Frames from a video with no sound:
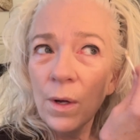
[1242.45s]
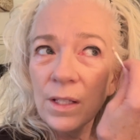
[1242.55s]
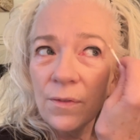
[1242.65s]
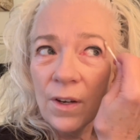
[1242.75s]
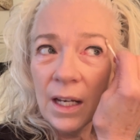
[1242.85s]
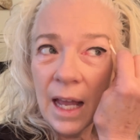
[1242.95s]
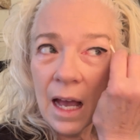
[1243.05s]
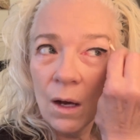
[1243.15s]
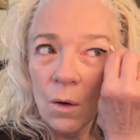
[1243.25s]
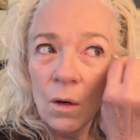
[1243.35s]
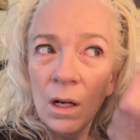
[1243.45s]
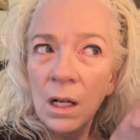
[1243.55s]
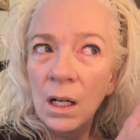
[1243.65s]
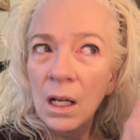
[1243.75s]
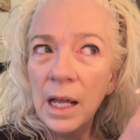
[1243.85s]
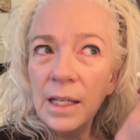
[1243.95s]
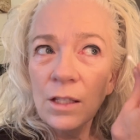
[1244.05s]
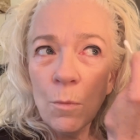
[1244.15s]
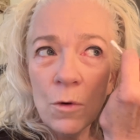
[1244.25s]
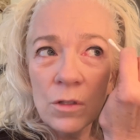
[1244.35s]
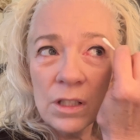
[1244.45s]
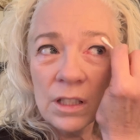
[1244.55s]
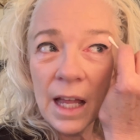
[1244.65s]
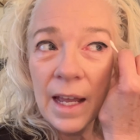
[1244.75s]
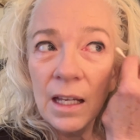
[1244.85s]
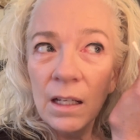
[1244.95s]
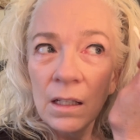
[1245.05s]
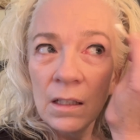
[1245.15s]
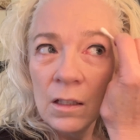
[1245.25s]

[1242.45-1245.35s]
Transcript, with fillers: it's funny how it's almost like